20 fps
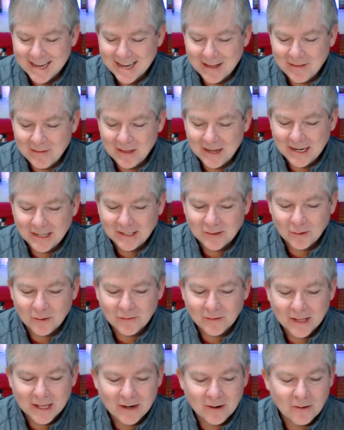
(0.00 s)
And then he
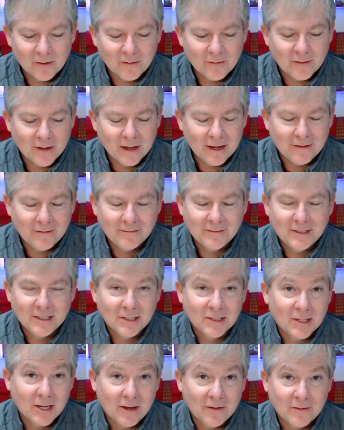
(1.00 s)
sort of later
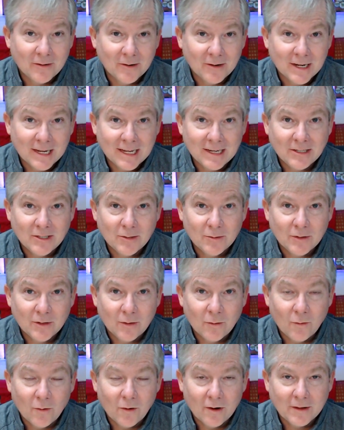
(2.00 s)
discovered in doing
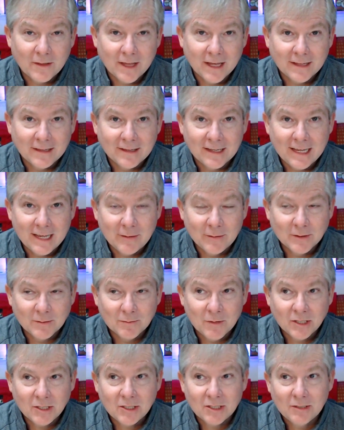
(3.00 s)
the work that it was
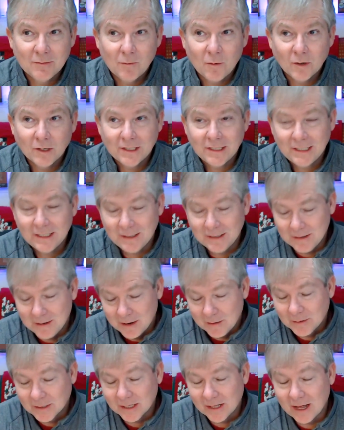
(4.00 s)

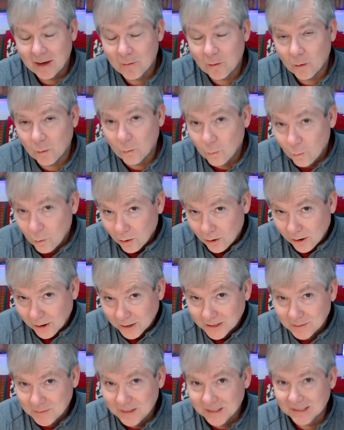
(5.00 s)
a lot more
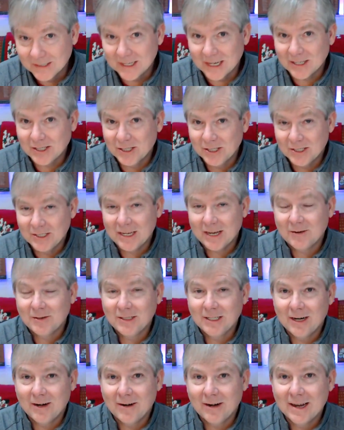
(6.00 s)
work to be the section
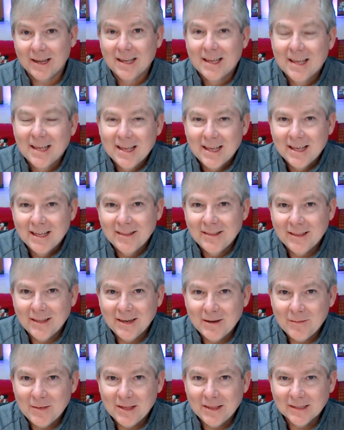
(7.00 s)
secretary
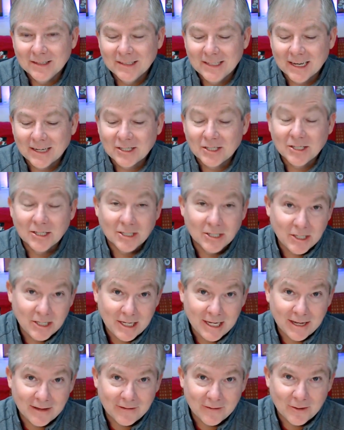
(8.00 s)
than to be the section
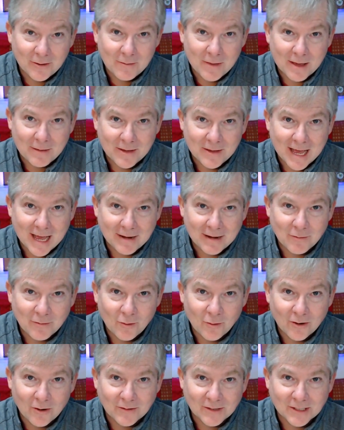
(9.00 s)
chief, who maybe had
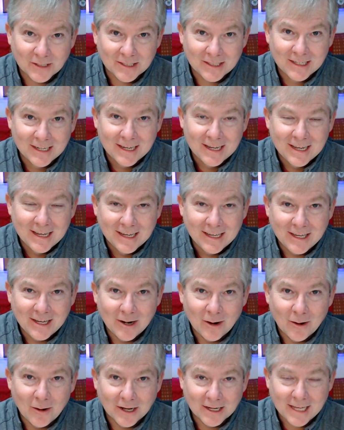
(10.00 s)
more of just,
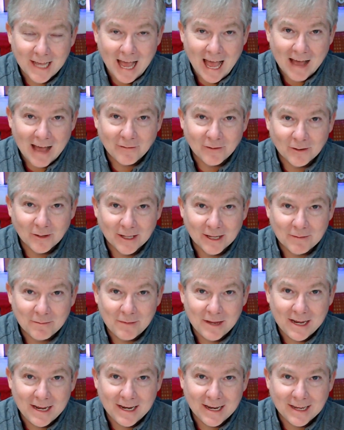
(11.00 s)
a gavel
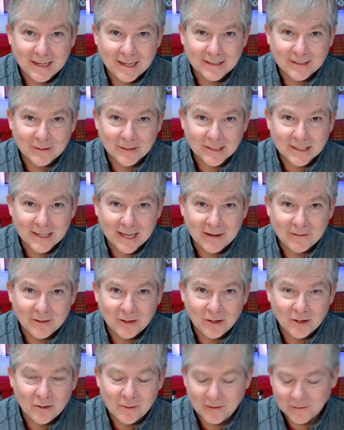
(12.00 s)
at meetings. It was kind of a
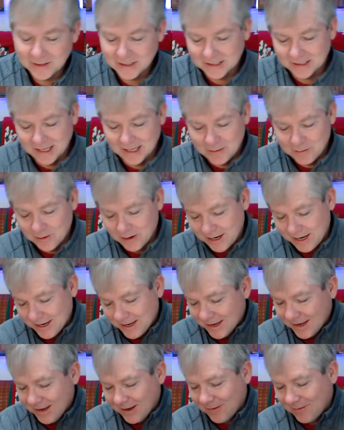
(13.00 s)
little bit of a
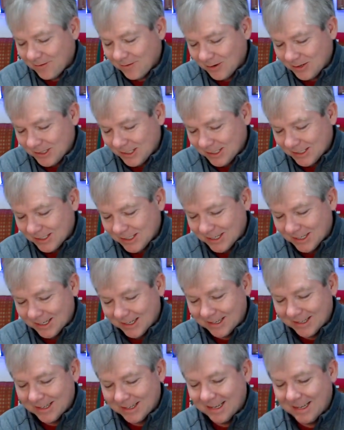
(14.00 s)
celebrity versus
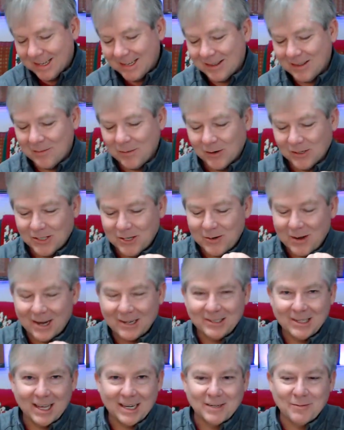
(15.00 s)
the person who
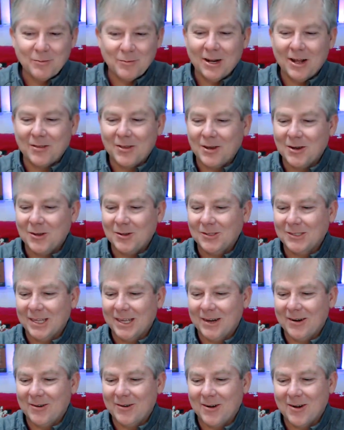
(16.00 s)
actually had to put out the
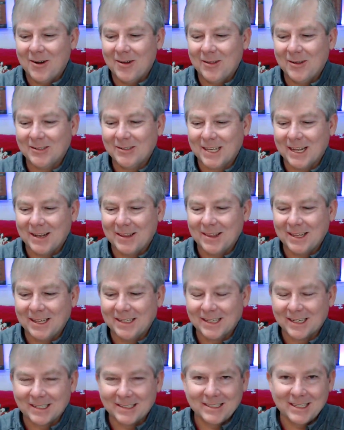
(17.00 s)
newsletter and all those kind of
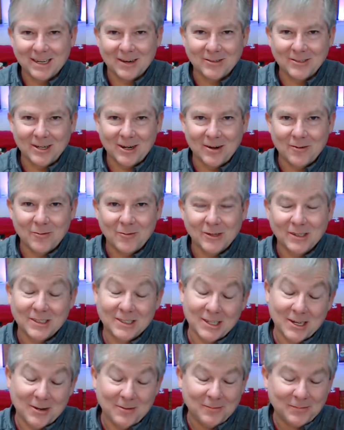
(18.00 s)
things like a secretary would.
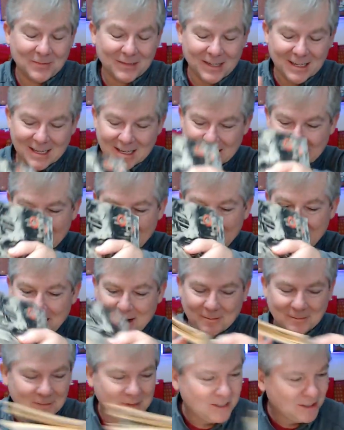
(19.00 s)
So
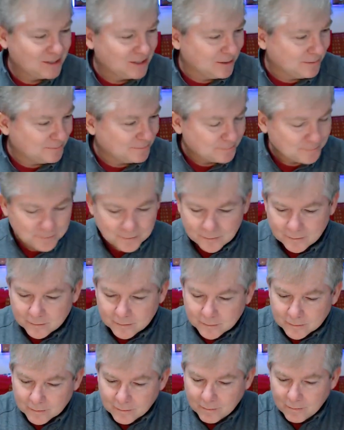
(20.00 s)
just some
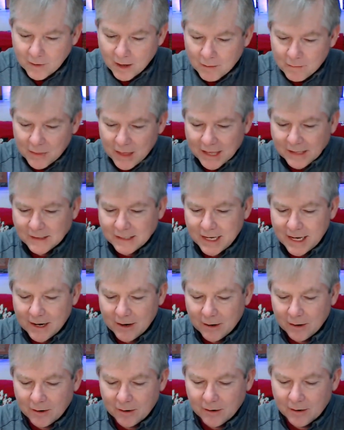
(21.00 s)
things
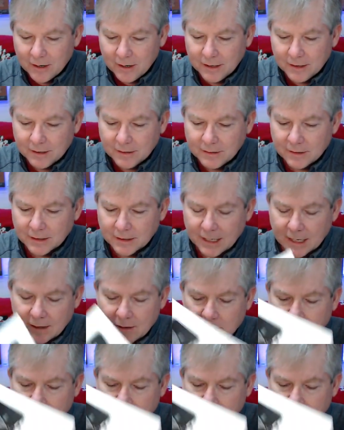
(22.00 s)
here. This looks